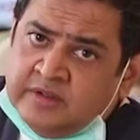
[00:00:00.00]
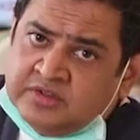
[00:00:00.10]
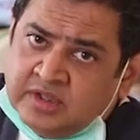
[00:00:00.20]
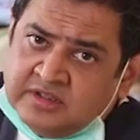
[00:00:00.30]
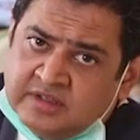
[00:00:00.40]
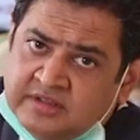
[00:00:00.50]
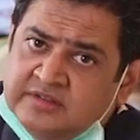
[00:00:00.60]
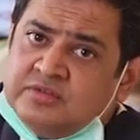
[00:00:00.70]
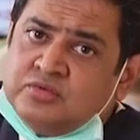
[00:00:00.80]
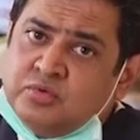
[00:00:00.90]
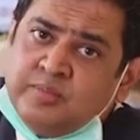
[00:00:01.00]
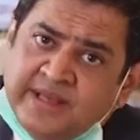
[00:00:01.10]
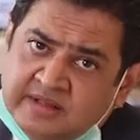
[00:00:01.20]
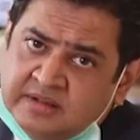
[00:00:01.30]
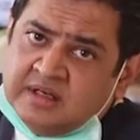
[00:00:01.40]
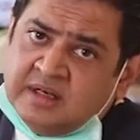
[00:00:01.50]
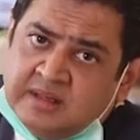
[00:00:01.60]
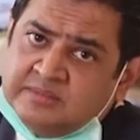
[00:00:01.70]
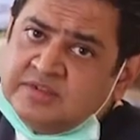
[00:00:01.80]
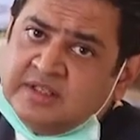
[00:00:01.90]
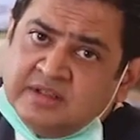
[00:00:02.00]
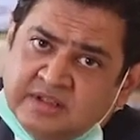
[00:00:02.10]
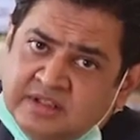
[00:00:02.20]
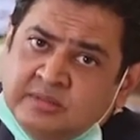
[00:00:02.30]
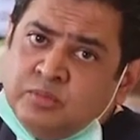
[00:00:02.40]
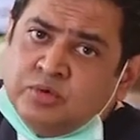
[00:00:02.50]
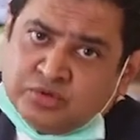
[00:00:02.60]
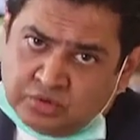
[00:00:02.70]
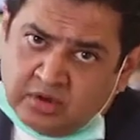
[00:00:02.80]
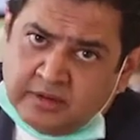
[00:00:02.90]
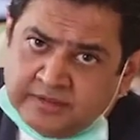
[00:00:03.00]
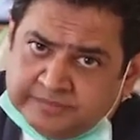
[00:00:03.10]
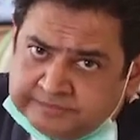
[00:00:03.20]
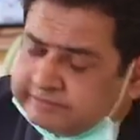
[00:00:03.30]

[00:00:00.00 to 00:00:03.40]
surgeries to make the gums and the teeth more stronger.